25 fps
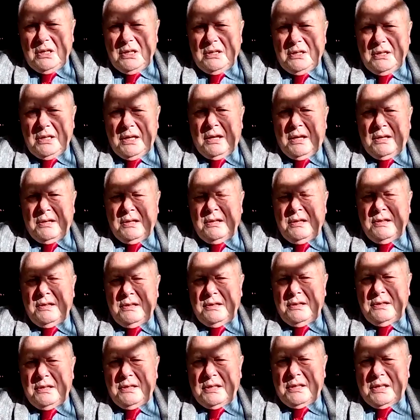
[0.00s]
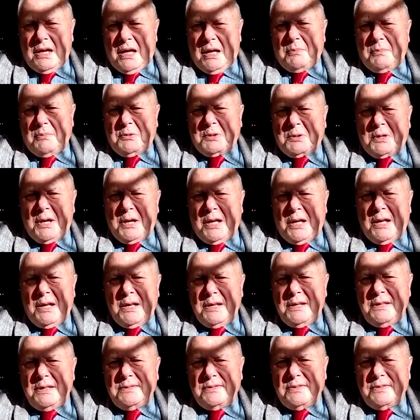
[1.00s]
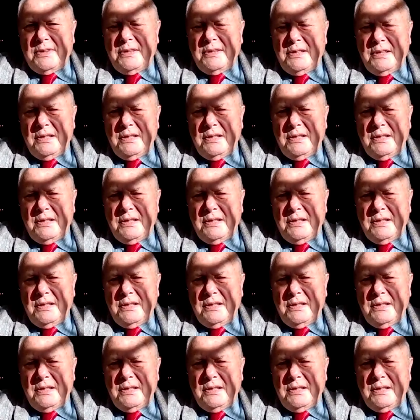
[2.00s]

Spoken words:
Now, the Kabul guys